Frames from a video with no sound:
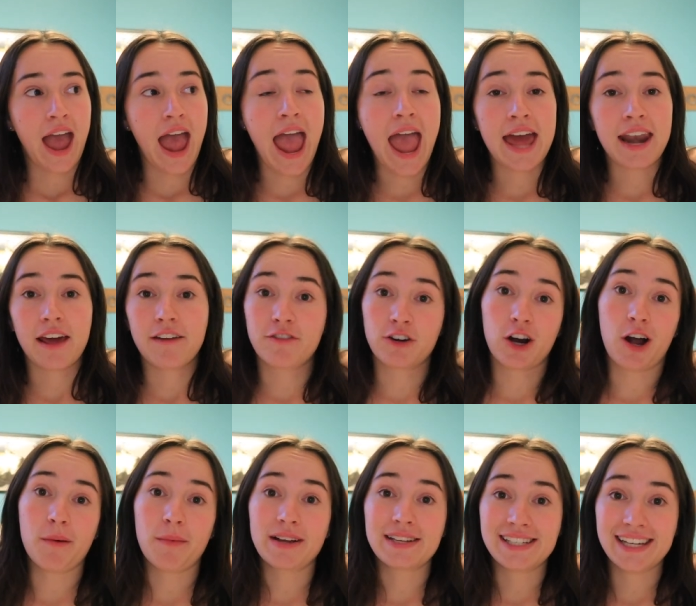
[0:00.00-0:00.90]
and I
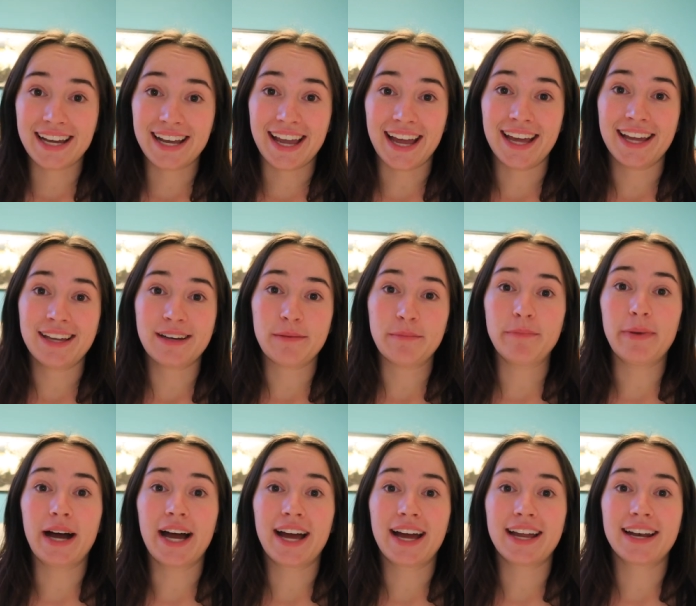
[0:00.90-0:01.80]
forgot my ticket,
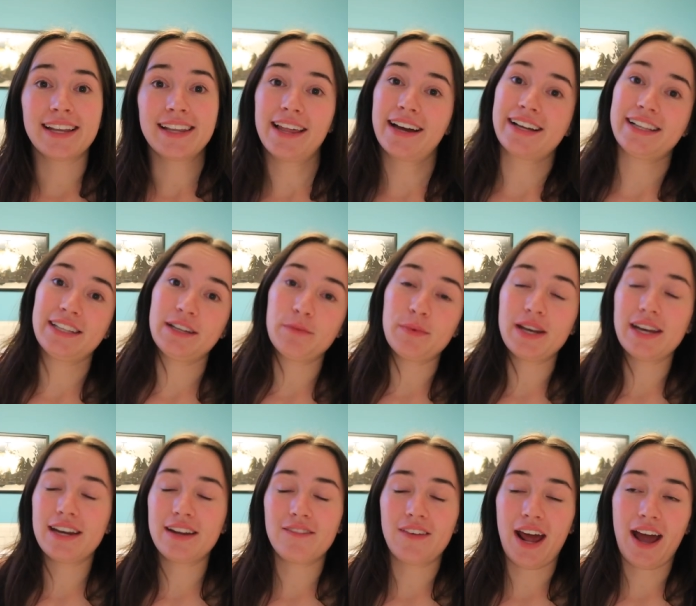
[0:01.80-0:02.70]
but luckily we
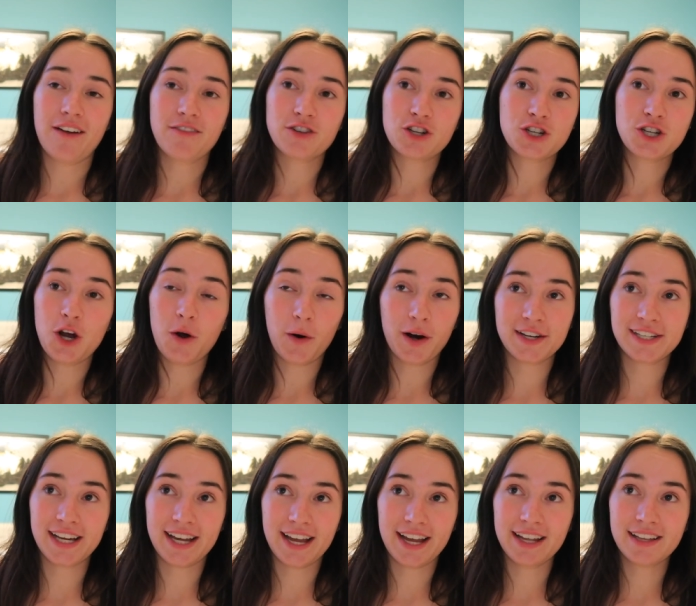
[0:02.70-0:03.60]
didn't even have to show our
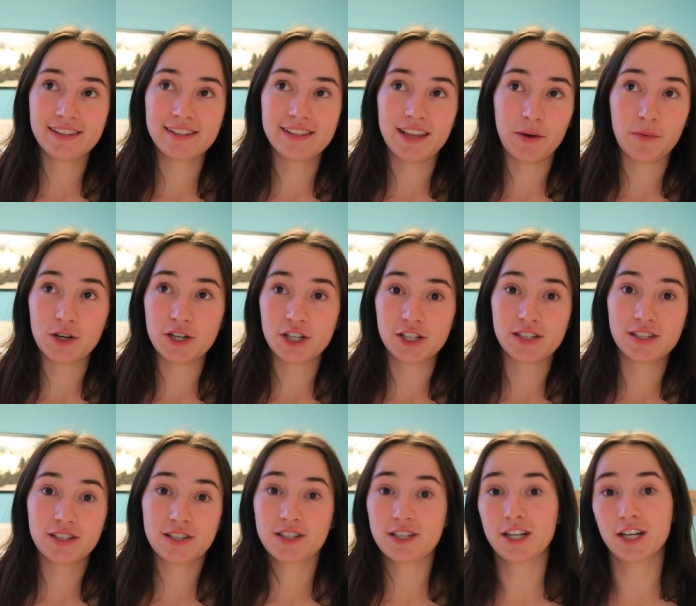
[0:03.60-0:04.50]
tickets. They were
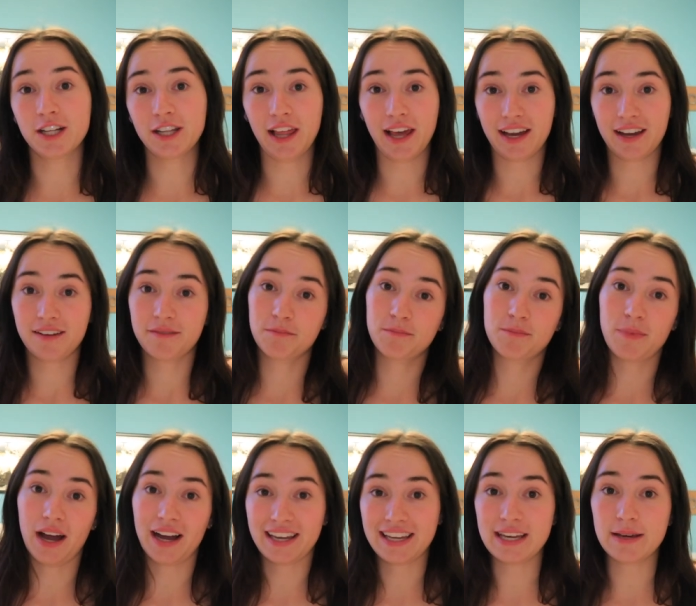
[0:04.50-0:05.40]
just to like
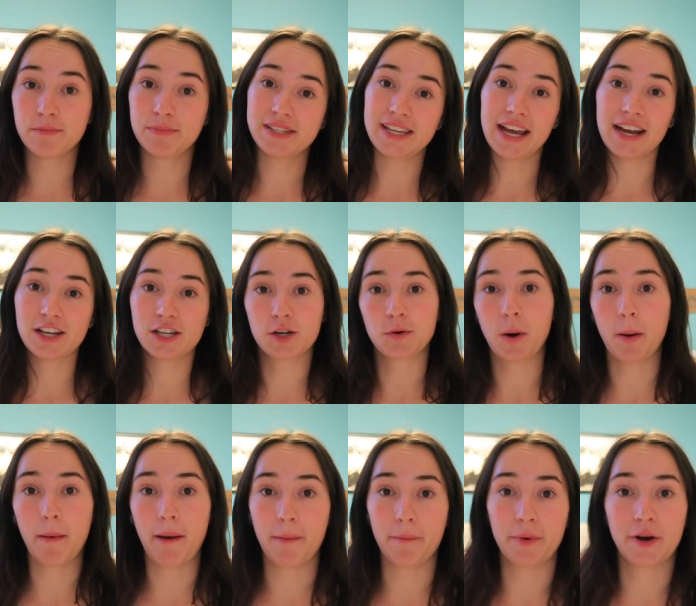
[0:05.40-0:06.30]
a keepsake to
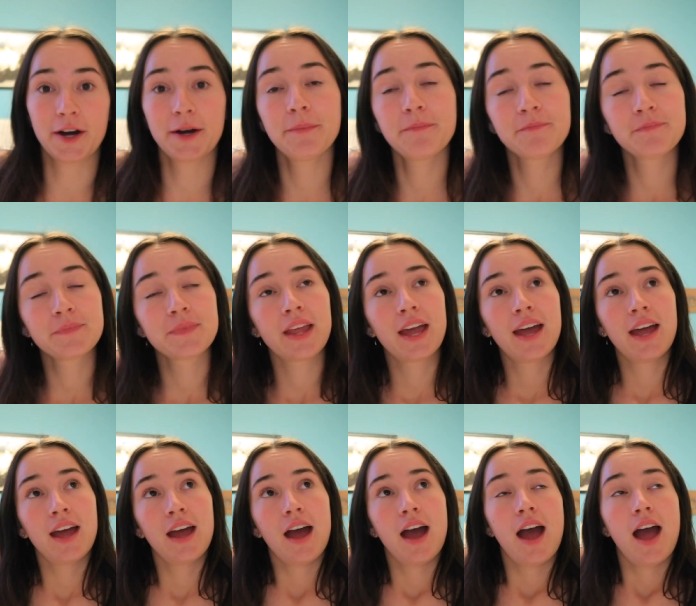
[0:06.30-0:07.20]
remember.
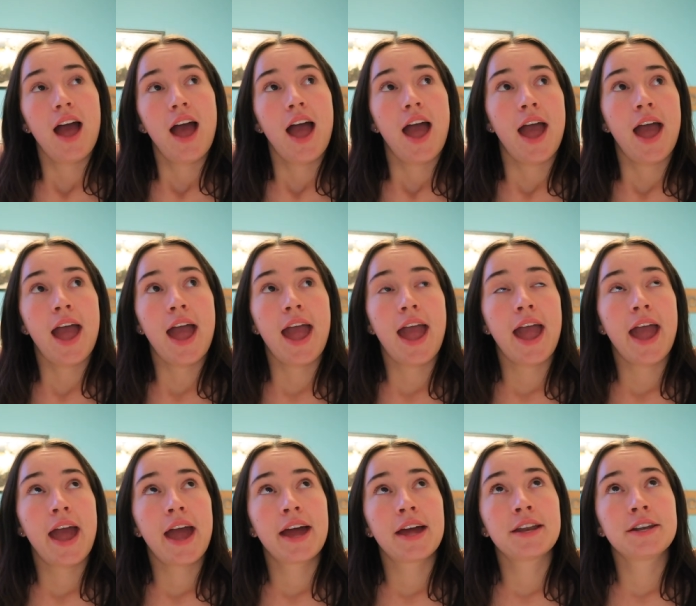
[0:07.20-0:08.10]

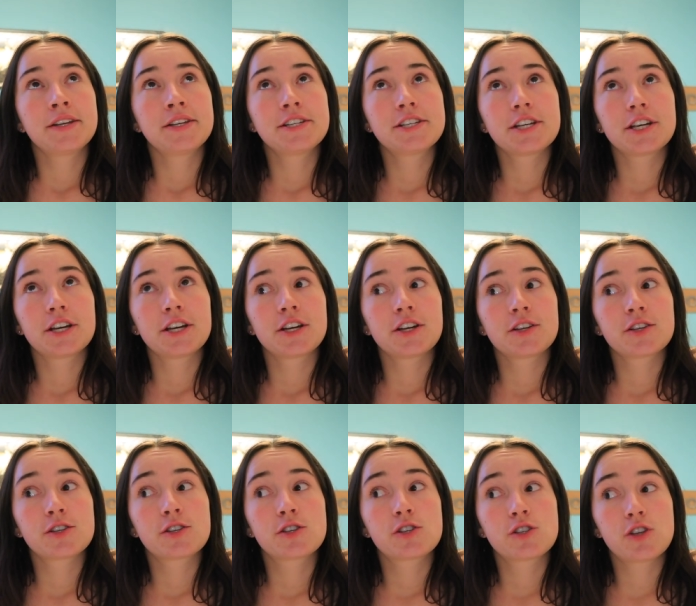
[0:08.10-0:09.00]
And
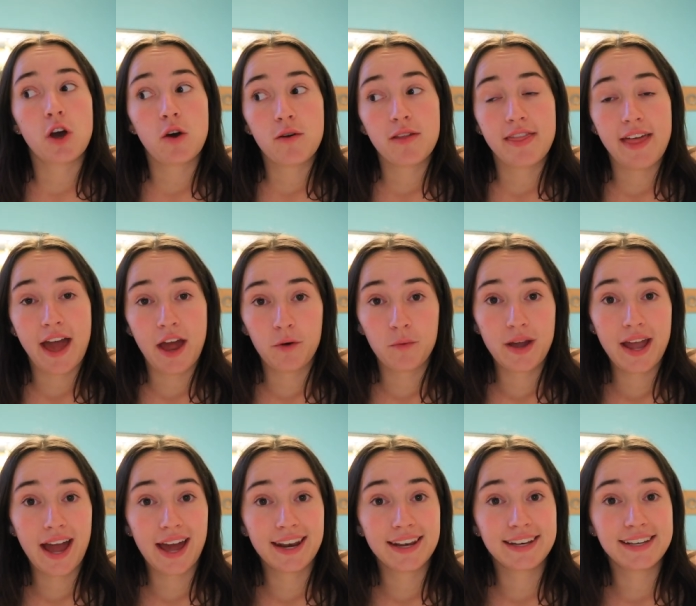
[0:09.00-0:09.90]
so then
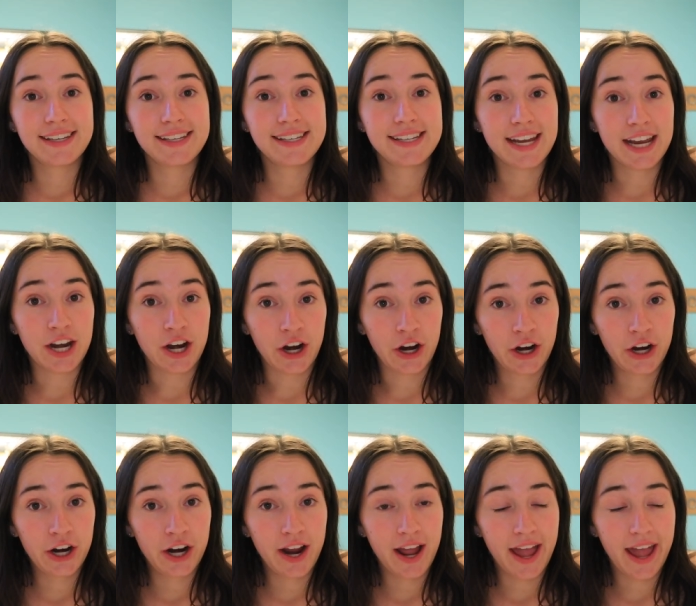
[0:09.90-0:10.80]
we had
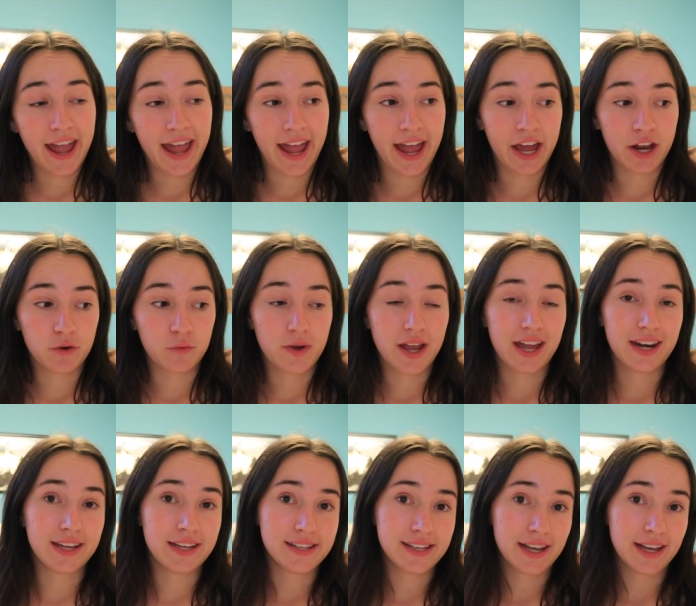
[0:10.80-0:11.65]
dinner and we had